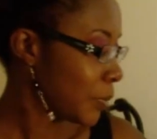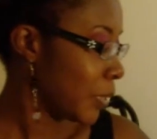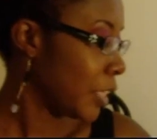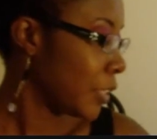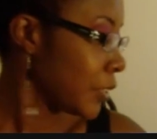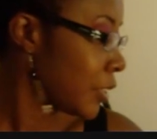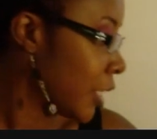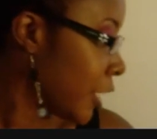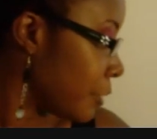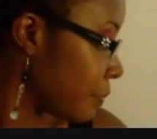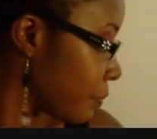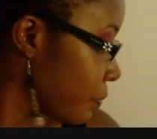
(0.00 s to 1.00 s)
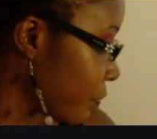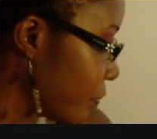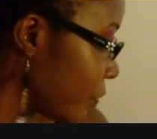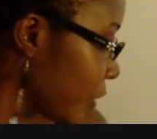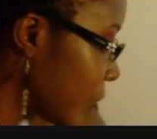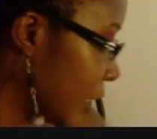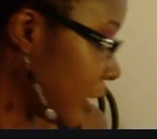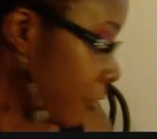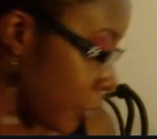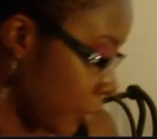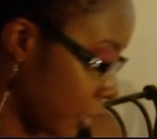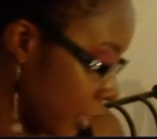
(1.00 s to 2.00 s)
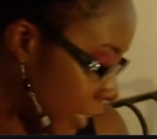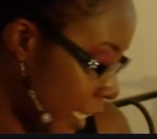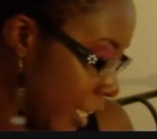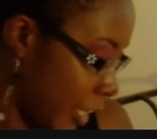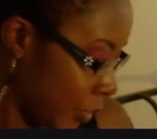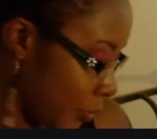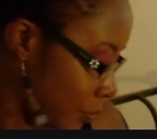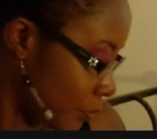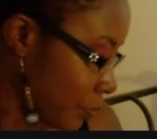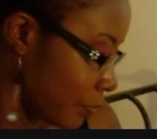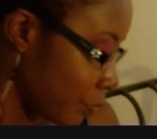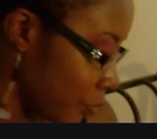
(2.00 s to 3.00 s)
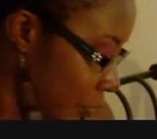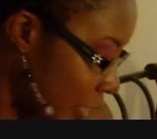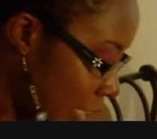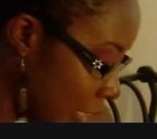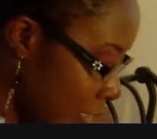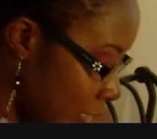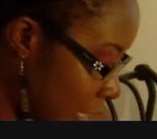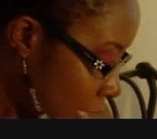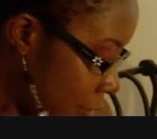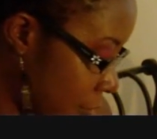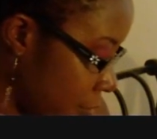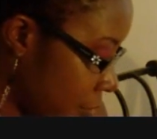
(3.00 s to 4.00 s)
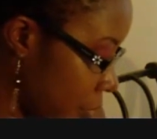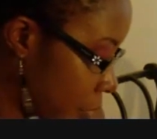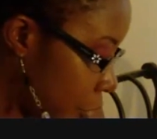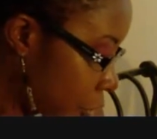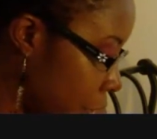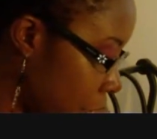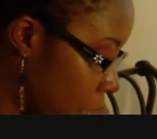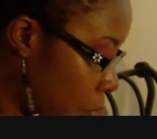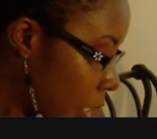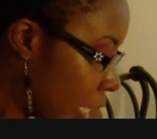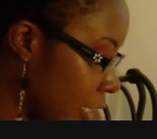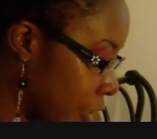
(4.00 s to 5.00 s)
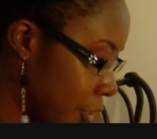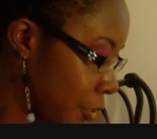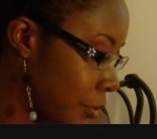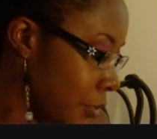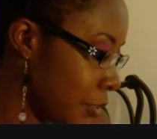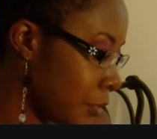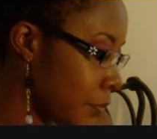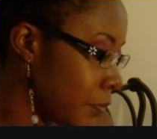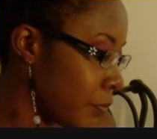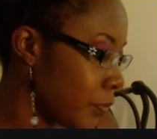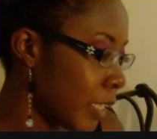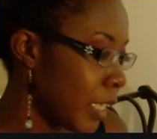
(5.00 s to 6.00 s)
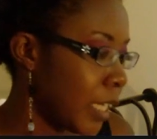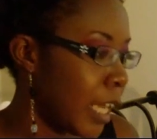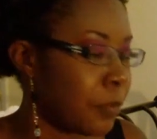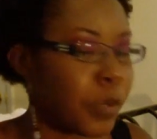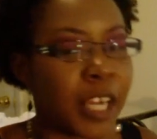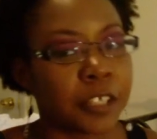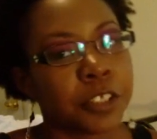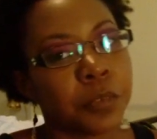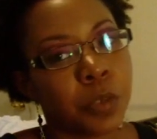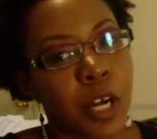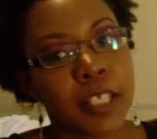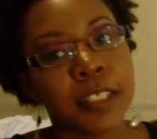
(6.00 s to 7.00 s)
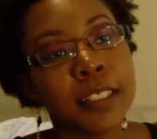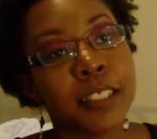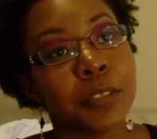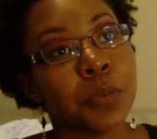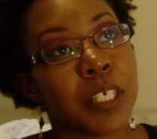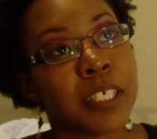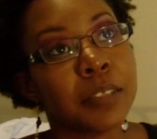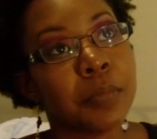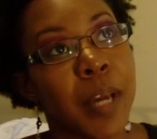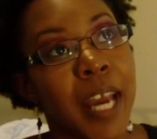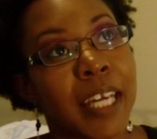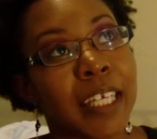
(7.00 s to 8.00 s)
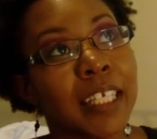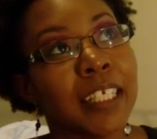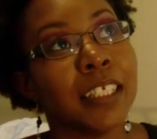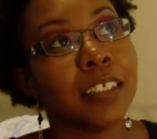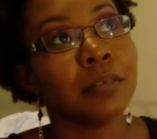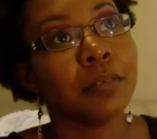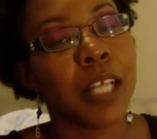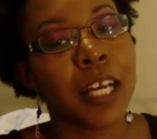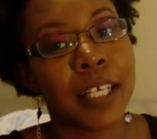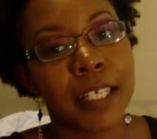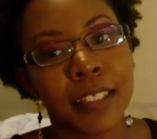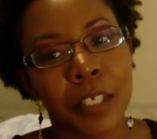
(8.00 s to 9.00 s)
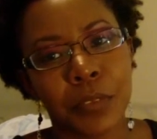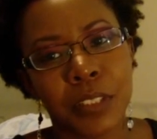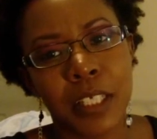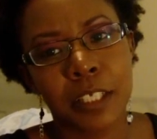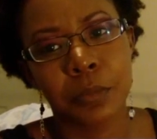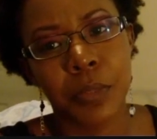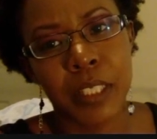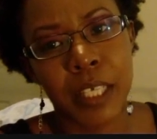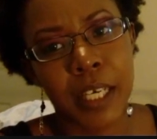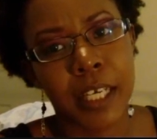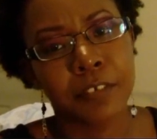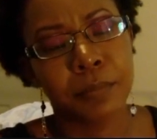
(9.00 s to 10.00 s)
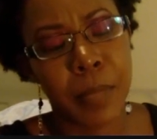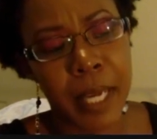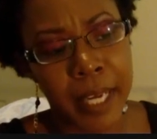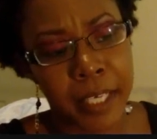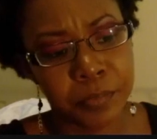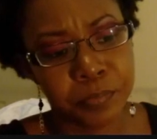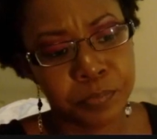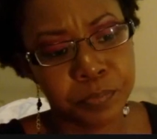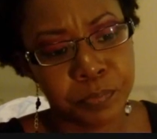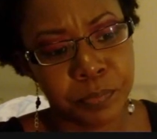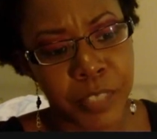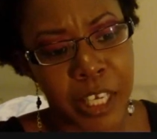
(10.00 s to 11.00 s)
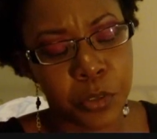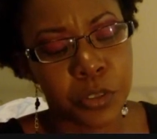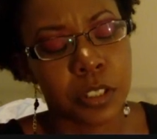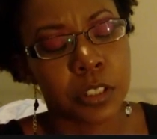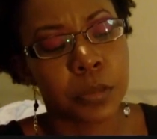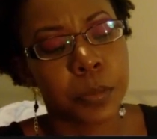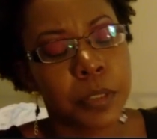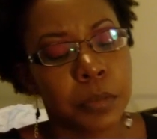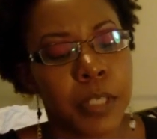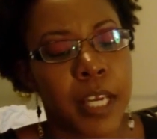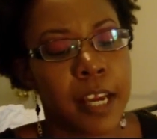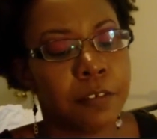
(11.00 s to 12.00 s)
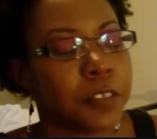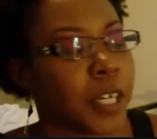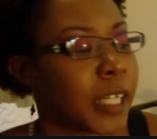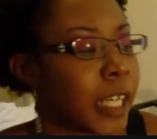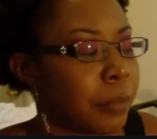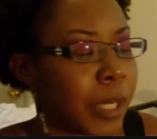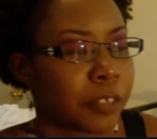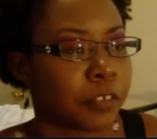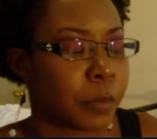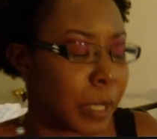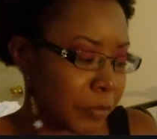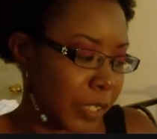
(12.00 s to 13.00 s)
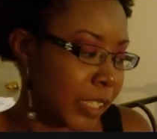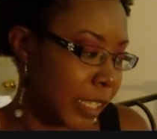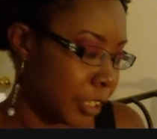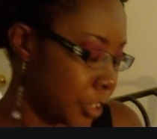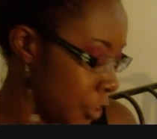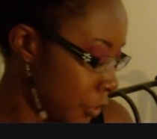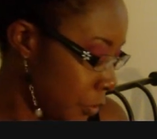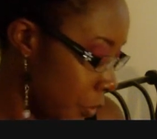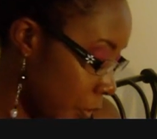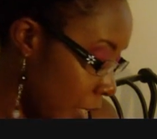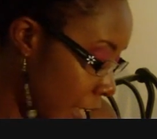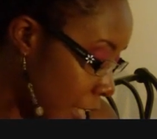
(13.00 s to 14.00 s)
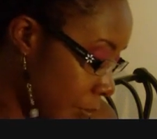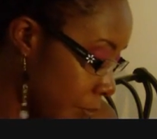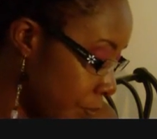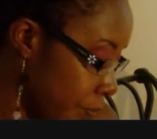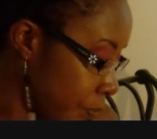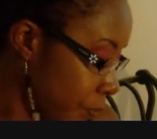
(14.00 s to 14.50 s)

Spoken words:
as well. So, especially for curly hair. Now, I'm going to show y'all what I use. I've actually washed these wigs back in, I guess I would say the beginning of May. I know it was a little bit after I came back from my vacation, okay?